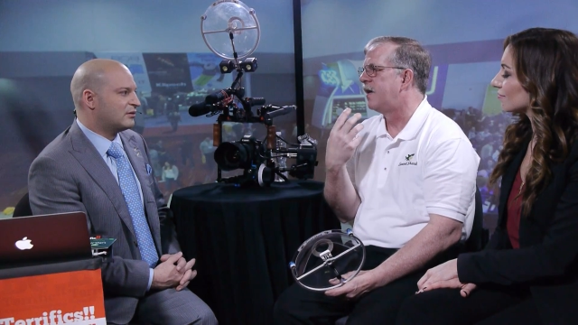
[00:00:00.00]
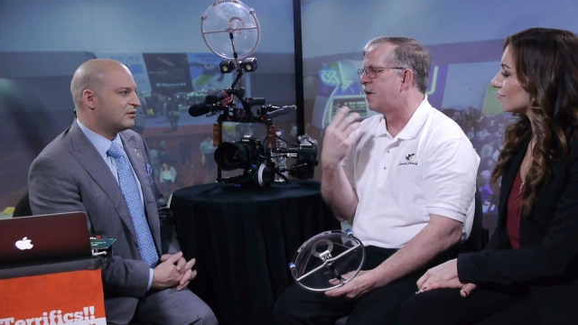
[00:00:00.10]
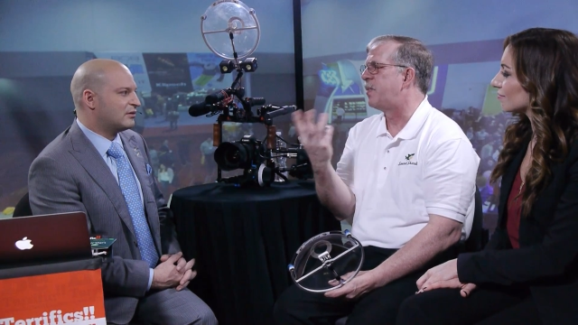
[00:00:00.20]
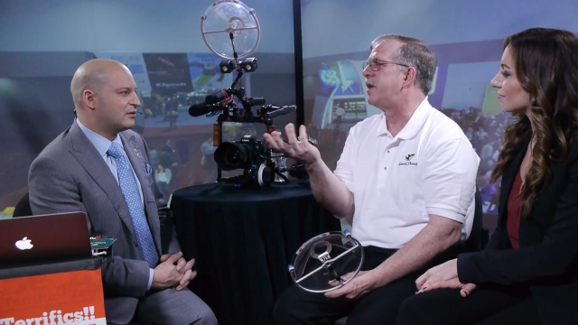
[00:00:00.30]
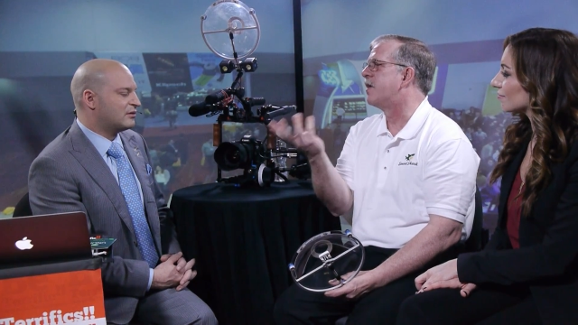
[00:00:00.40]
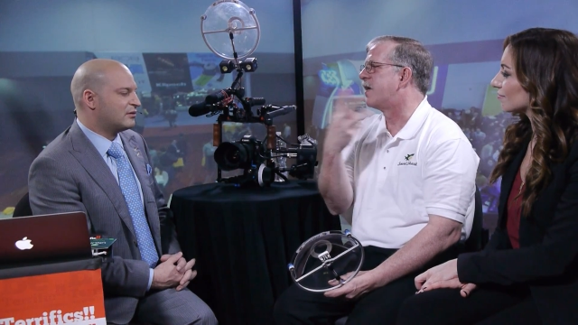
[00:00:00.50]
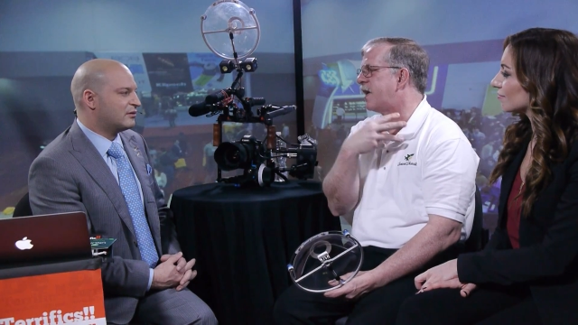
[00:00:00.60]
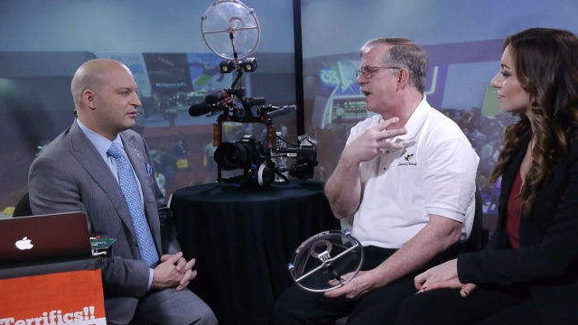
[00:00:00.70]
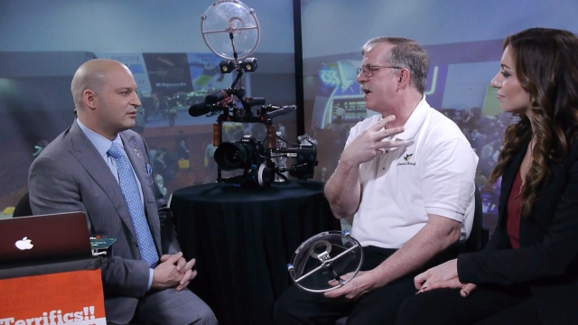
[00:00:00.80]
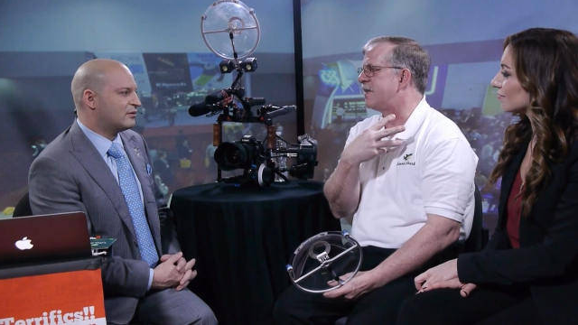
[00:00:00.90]
Speaker 1: but you're going to
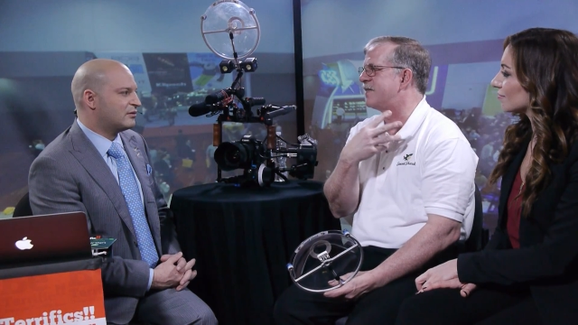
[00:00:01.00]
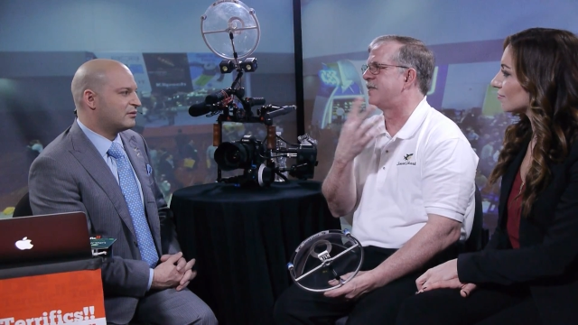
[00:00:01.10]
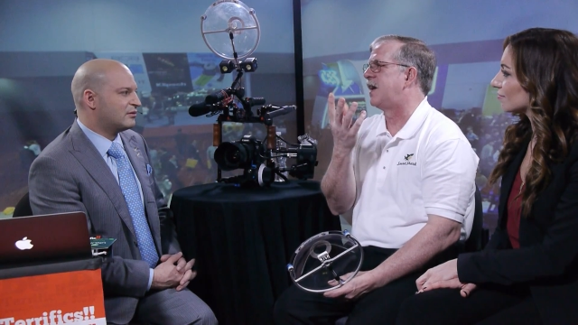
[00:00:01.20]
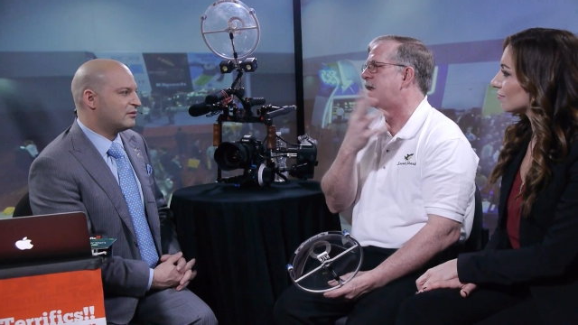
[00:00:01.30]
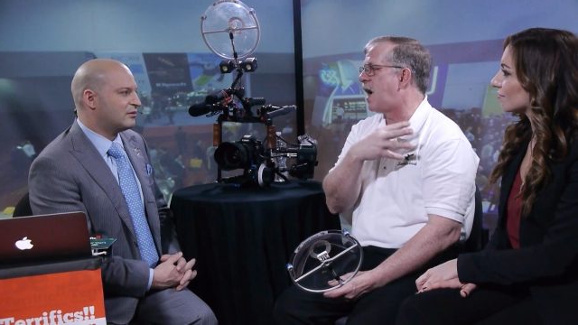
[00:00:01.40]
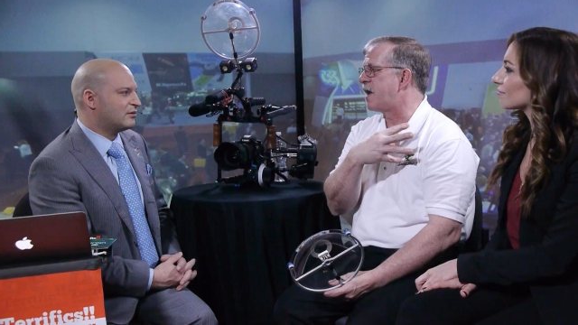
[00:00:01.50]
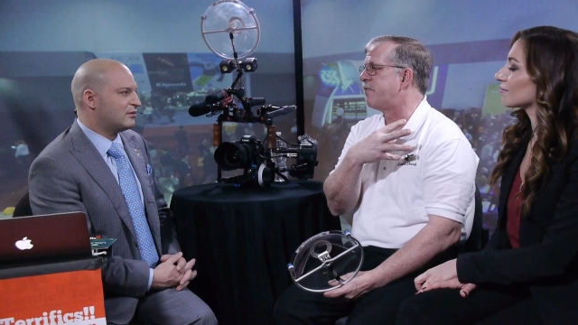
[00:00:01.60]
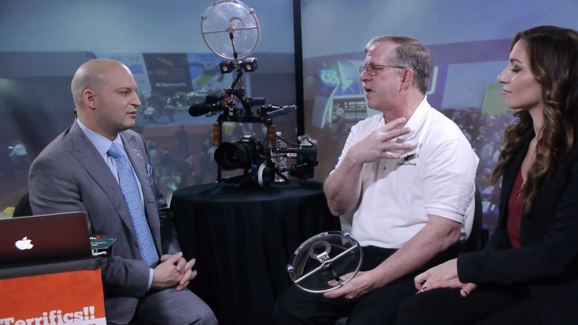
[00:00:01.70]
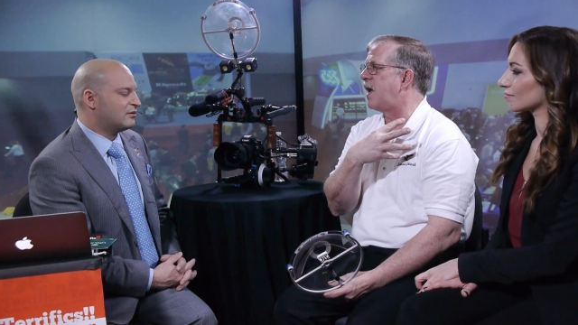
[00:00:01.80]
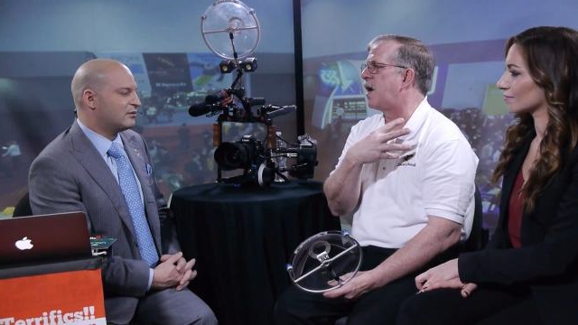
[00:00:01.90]
get a lot of
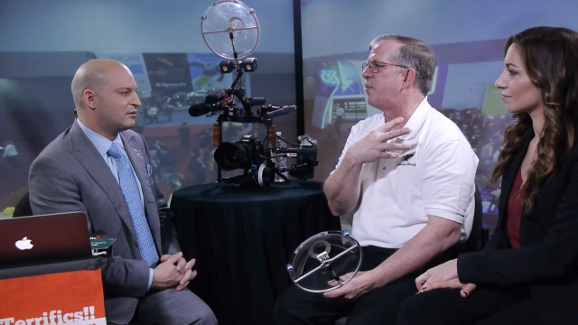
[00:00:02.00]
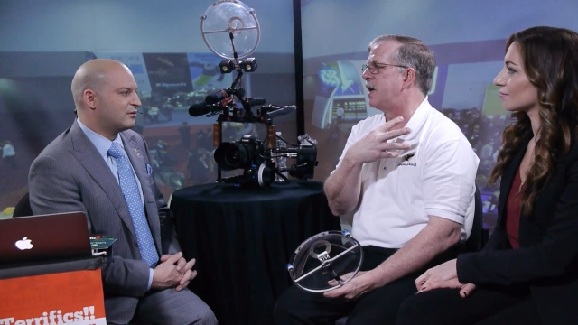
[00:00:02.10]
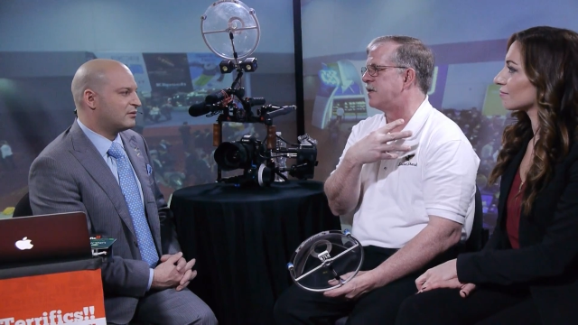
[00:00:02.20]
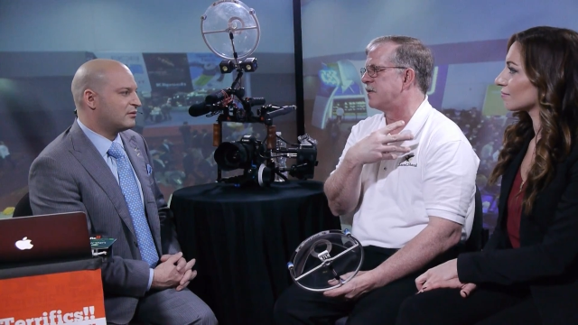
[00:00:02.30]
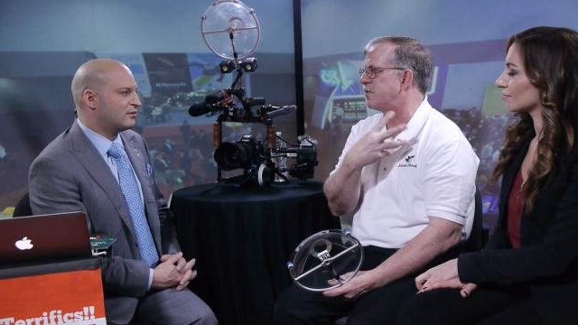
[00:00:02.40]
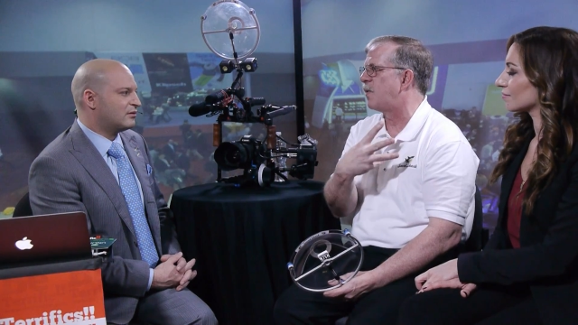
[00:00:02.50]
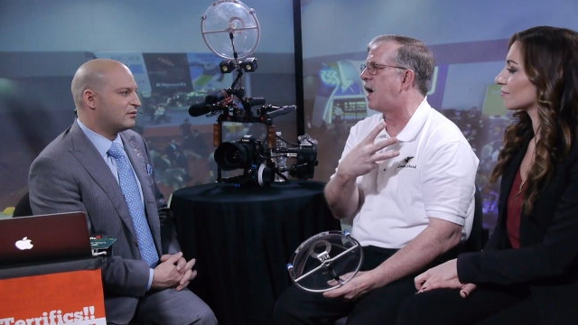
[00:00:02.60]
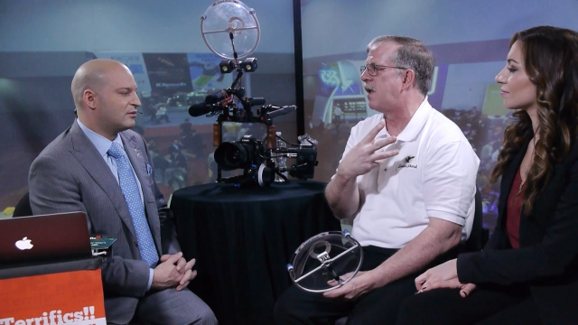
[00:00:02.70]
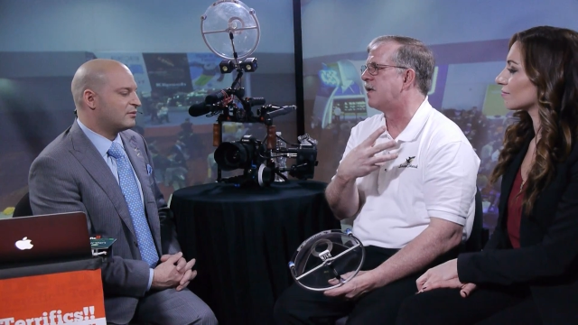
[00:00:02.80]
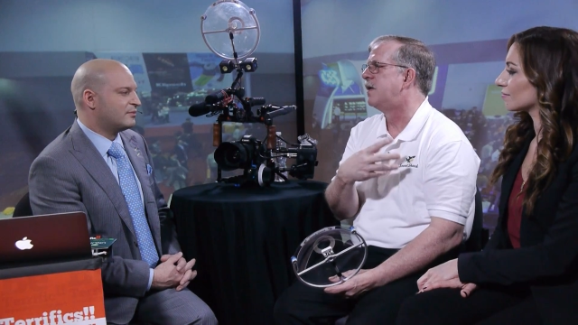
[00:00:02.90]
the ambient as
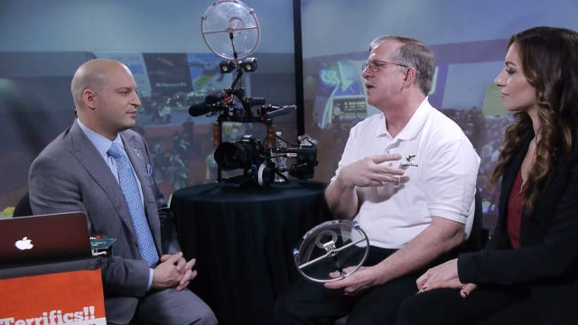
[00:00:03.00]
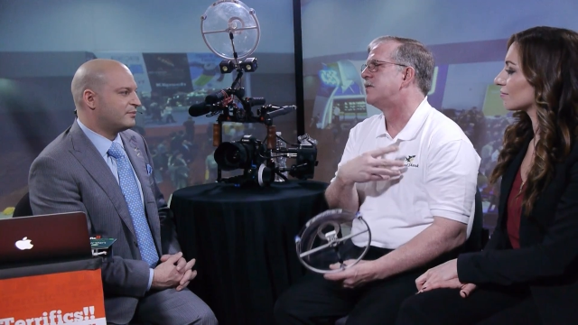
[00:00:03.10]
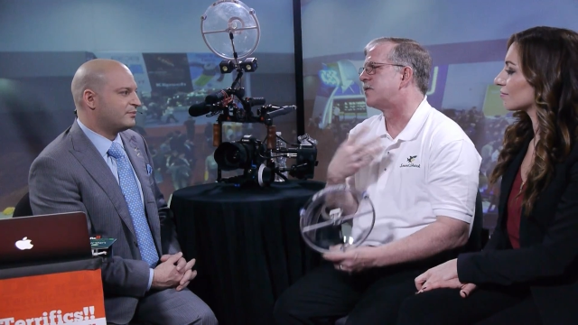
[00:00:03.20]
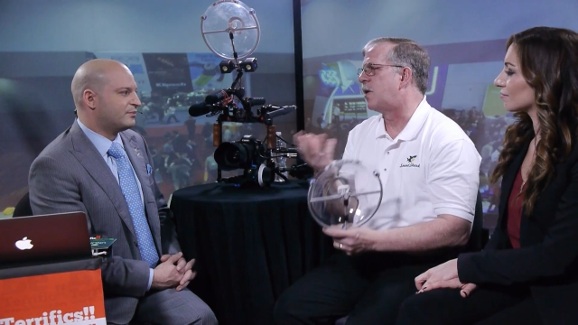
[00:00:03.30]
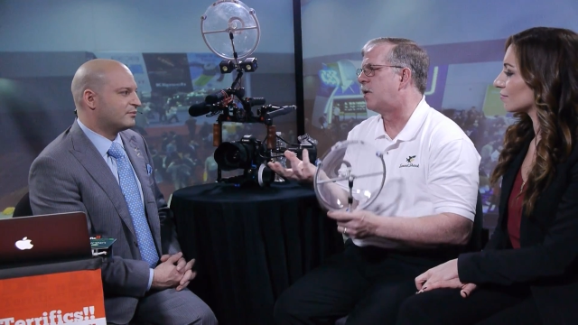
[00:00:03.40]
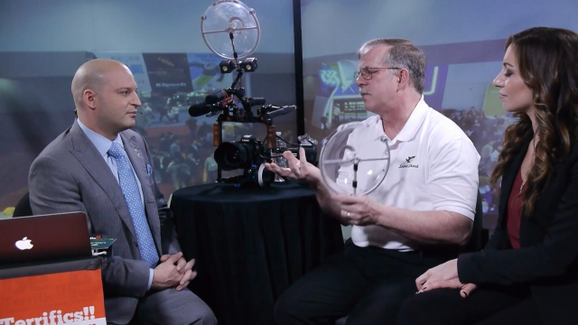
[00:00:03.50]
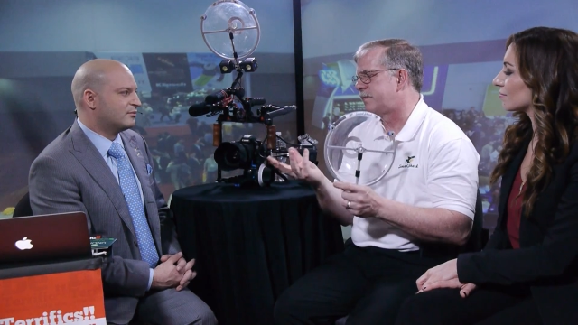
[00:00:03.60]
well. So